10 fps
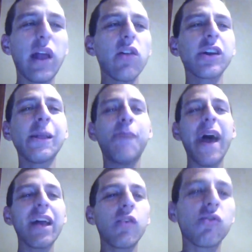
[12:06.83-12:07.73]
I look at the
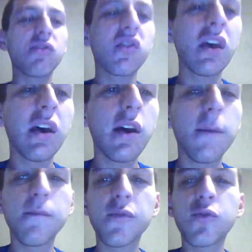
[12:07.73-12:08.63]
Bengals,
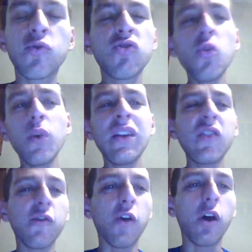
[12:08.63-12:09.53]
through 2 weeks
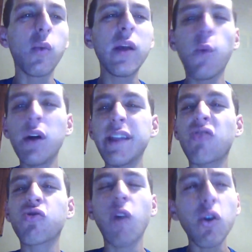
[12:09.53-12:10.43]
so far, week 1 they
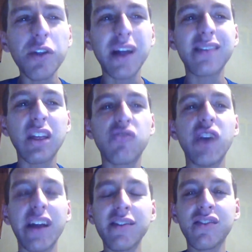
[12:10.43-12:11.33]
struggled against the
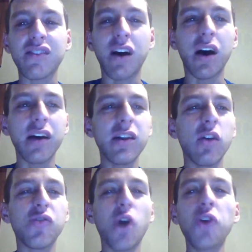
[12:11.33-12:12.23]
Jets.
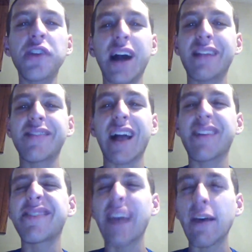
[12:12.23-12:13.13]
Dalton got
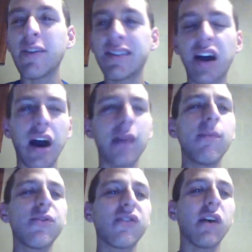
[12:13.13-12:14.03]
sacked 7
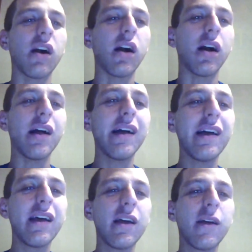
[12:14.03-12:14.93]
times. And
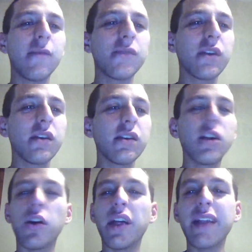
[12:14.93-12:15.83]

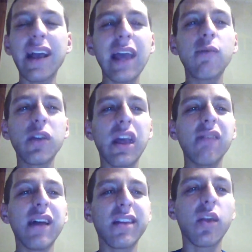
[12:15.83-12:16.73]
that game really
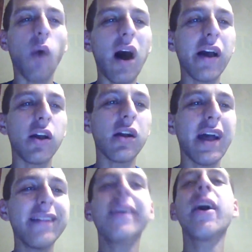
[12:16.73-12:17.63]
came down to the wire.
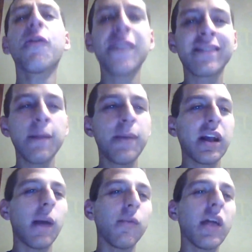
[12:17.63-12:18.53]
And the offense did
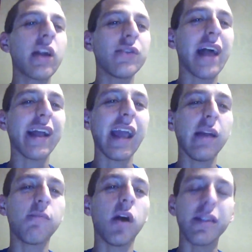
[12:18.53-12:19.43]
pick up later in that
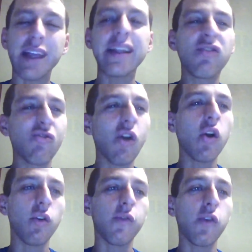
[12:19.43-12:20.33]
game, but they did
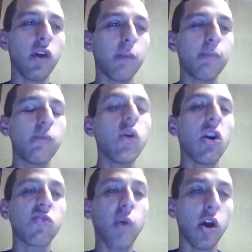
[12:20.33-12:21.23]
struggle for a
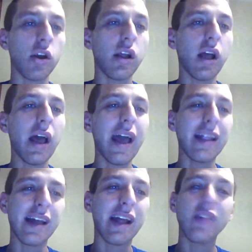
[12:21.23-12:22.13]
large part.
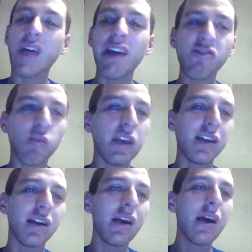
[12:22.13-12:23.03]
And then last
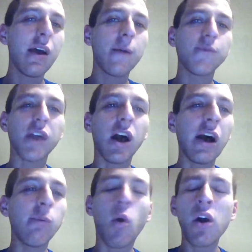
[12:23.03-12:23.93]
week,
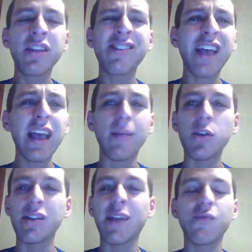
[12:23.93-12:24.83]
more of the same.
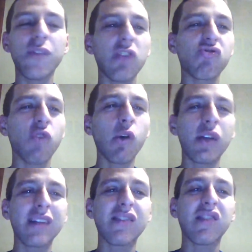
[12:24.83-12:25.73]
They
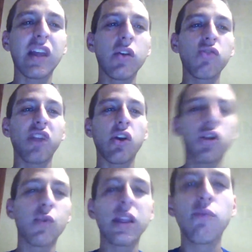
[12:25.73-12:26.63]
struggled against the Steelers. They
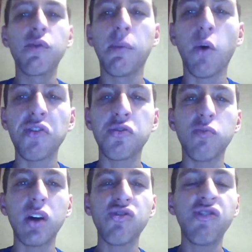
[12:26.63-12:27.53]
couldn't really move the ball too
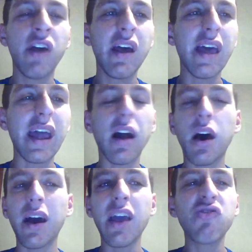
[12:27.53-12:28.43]
much.
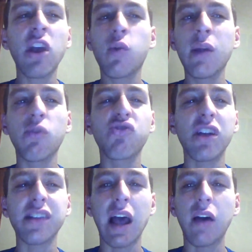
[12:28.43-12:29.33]
AJ Green was
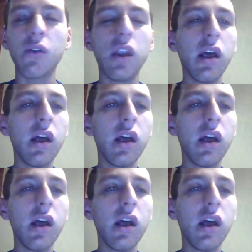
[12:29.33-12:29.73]
shut down.